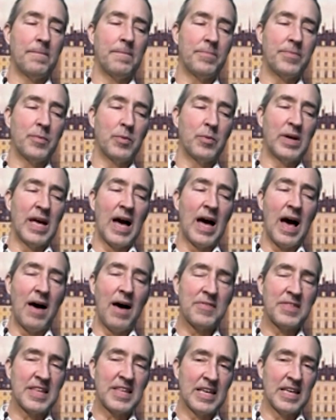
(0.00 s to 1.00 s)
We have
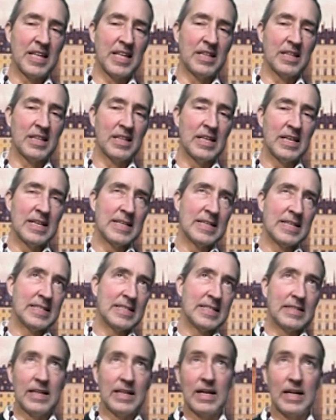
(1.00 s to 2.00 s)
seen,
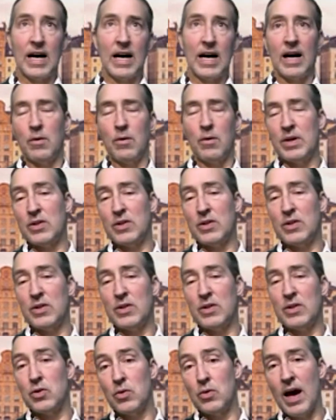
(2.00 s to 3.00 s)
we
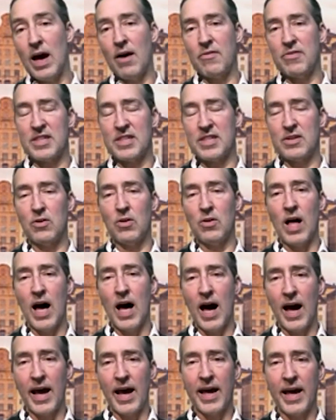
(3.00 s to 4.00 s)
do have still
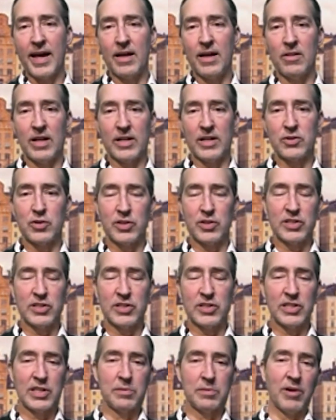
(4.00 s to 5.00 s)
high
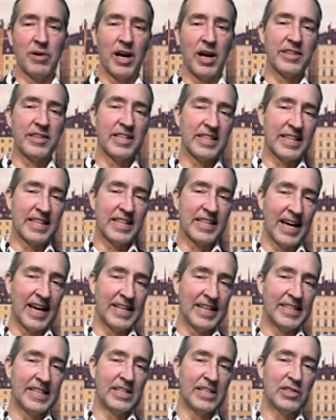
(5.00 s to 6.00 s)
electricity prices,
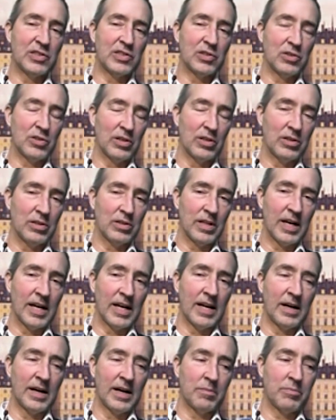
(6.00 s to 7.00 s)
high
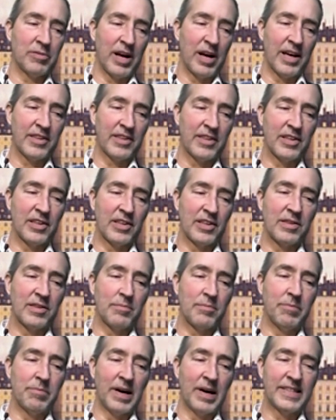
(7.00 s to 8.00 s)
diesel prices,
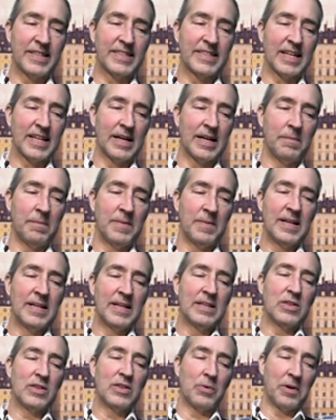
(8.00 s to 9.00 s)
but
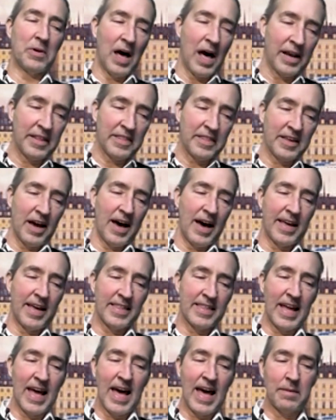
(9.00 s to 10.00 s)
they're not as high as they
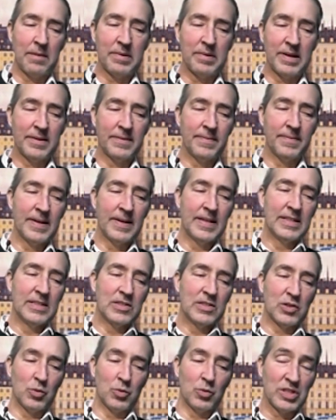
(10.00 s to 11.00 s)
had been. So we'll
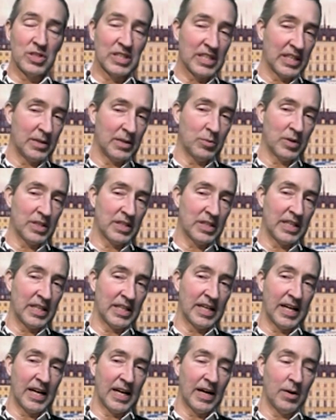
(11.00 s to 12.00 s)
see what
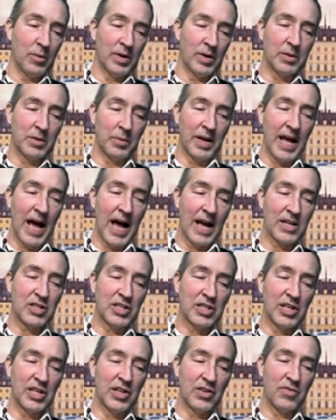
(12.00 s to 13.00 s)
the reaction
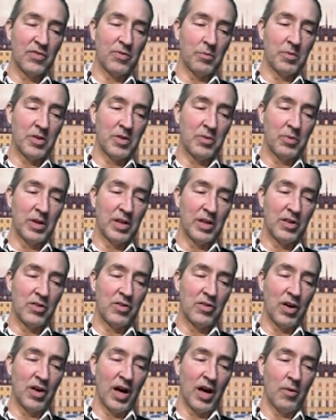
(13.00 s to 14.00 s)
is from the Swedish
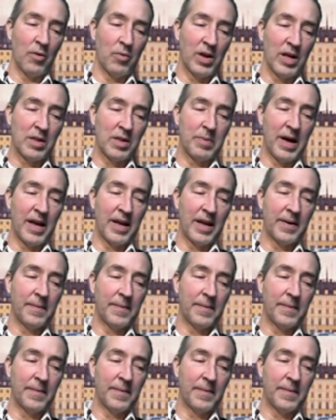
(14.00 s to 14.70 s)
RiksBank.